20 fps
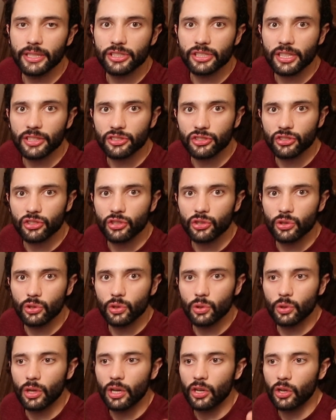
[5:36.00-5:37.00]
just
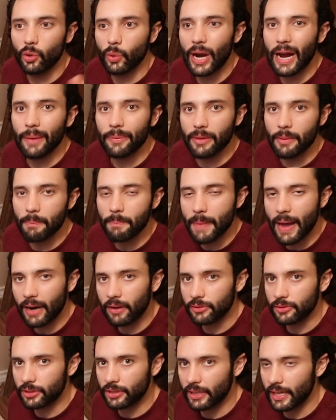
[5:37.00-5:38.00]
to grab the
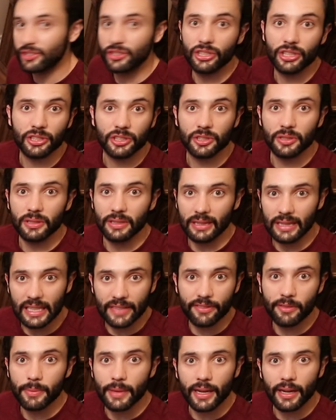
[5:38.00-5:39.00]
mount and just
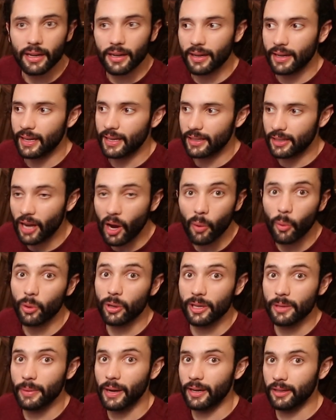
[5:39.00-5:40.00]
leave them there and not
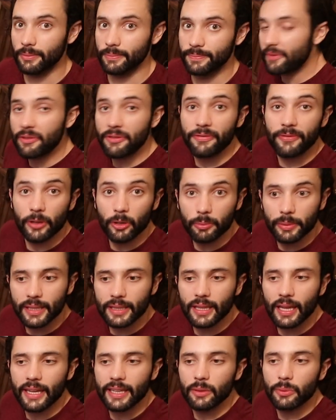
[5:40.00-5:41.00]
worry about them. I have a filming
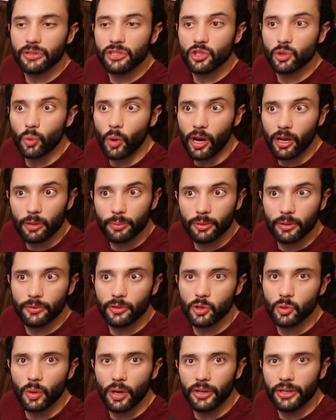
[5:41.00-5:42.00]
light which is waterproof
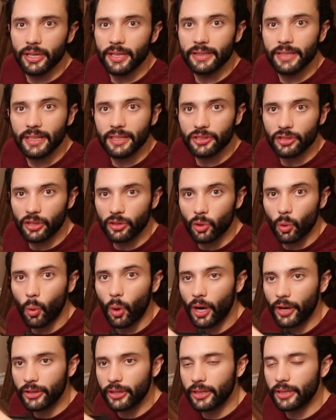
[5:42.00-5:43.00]
as well. You can take this
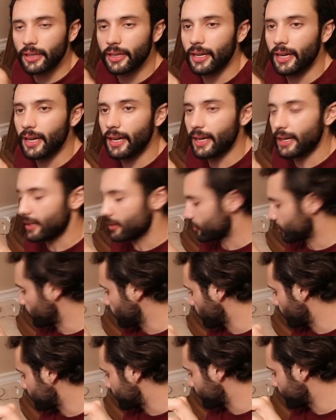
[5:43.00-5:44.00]
underwater,
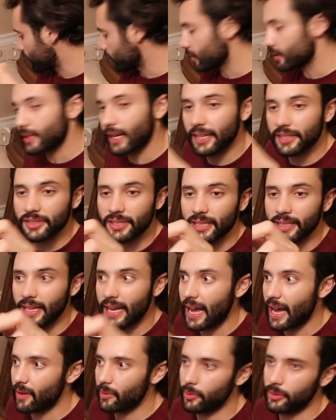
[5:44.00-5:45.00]
so it's a really nice thing to
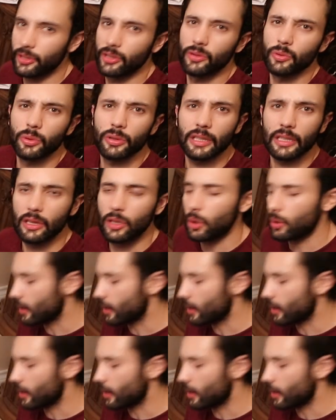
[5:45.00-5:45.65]
have when you're in really low